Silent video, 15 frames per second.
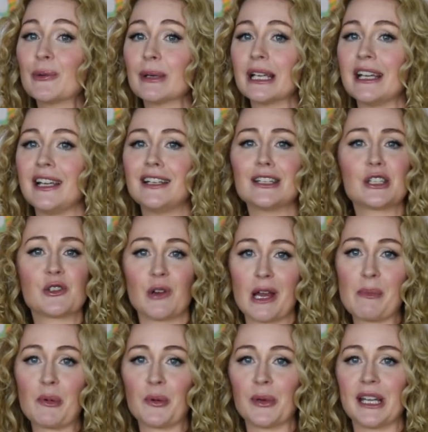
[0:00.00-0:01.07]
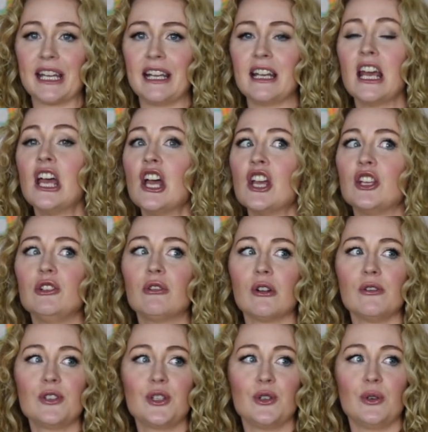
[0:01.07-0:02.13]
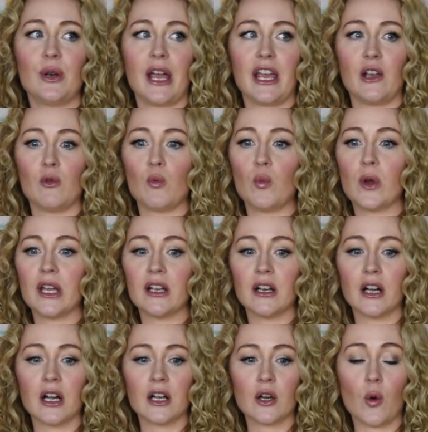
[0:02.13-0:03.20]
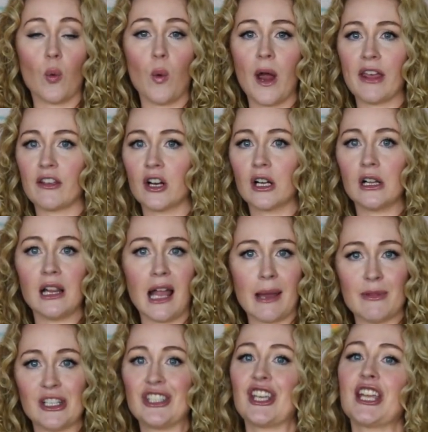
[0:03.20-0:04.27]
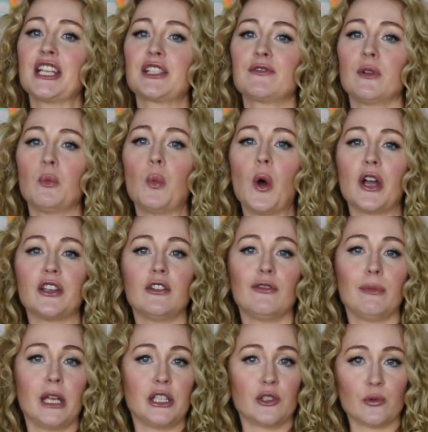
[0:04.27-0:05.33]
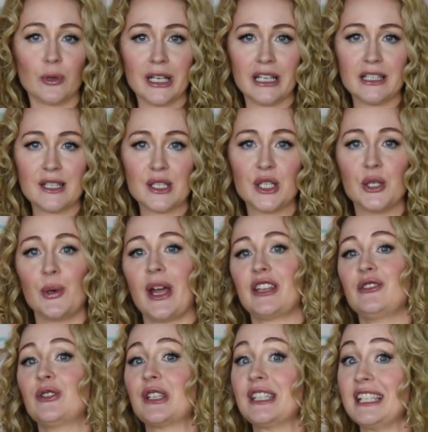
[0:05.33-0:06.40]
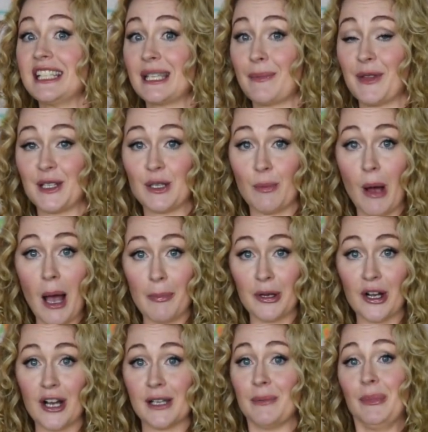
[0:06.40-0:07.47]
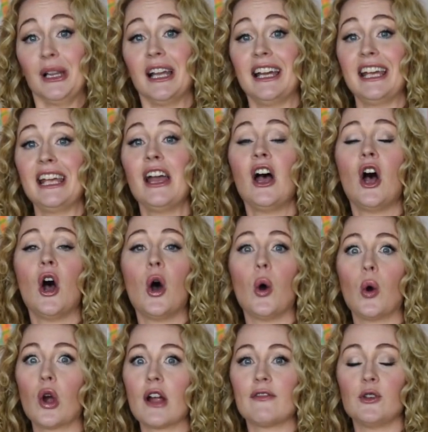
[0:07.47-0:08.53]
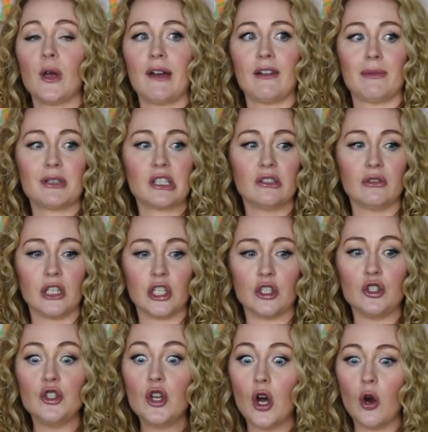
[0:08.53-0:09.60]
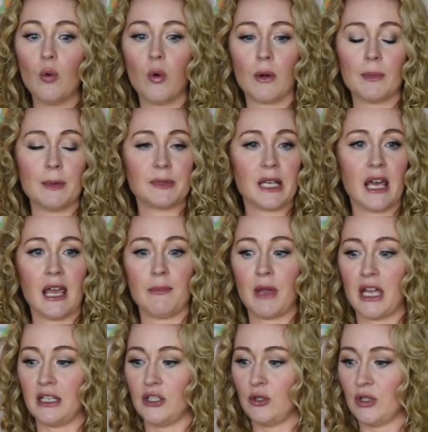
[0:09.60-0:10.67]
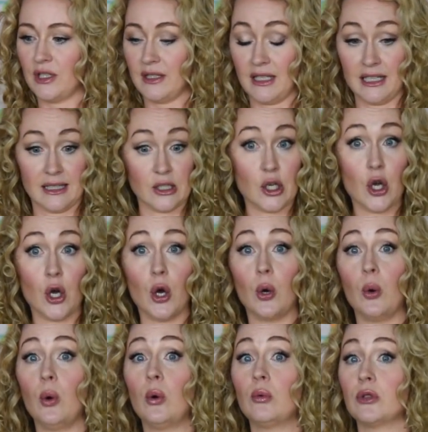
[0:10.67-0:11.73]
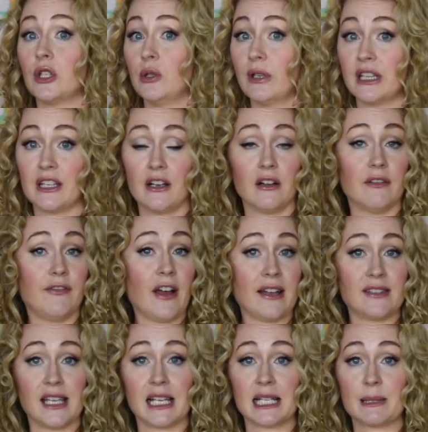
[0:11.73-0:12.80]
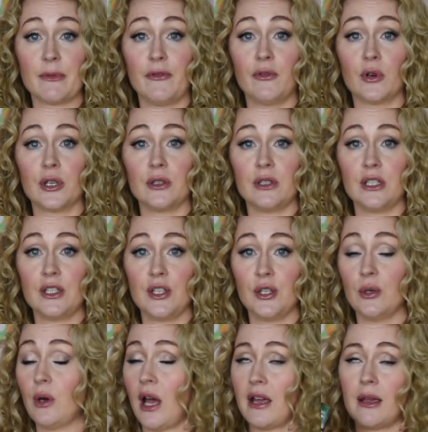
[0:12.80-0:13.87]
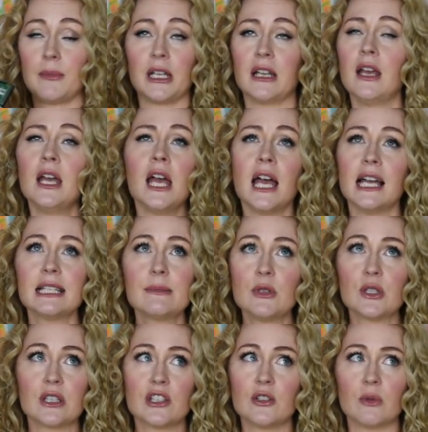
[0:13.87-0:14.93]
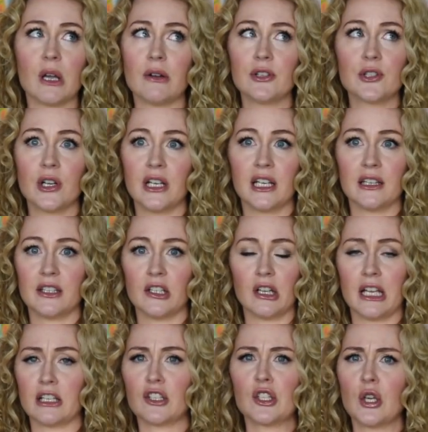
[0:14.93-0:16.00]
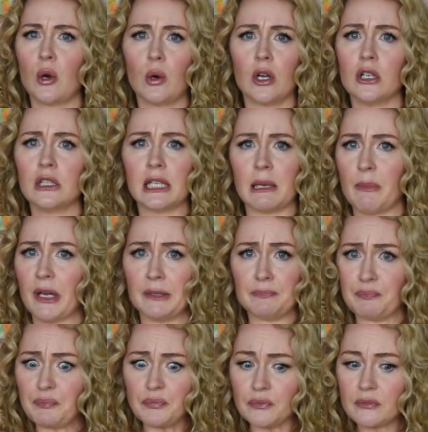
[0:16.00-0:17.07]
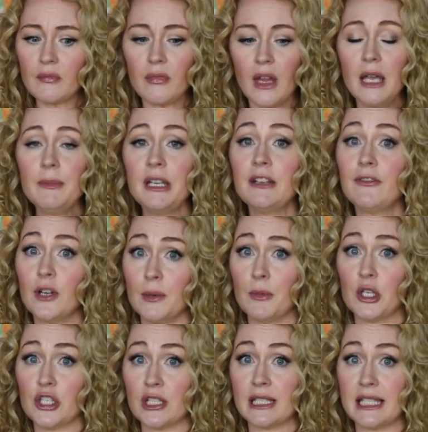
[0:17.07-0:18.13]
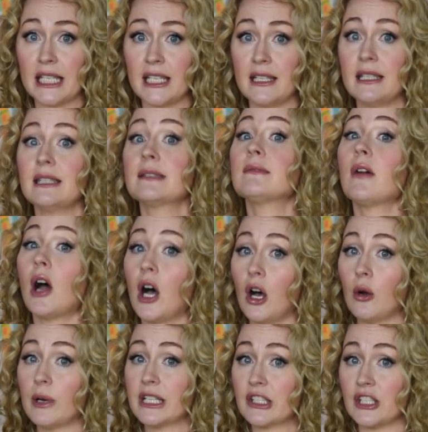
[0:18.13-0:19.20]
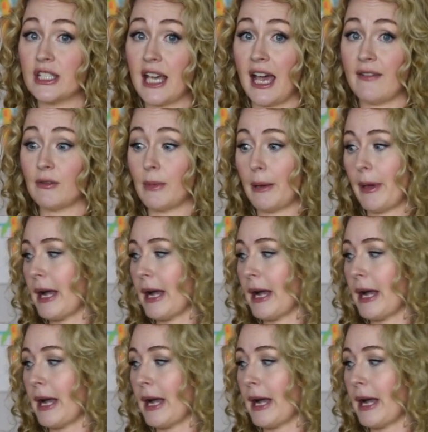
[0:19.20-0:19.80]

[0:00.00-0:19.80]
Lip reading: a reed, scrape a reed, you go to a weird weather climate change from what you've made your reeds to and you just need something to pop it on and play, or if you have absolutely no warm-up time and you just, it's go, you get there 5 seconds before you need to. I mean, as a musician, we always try to get there like so early, but I mean, for emergencies, always good to have in my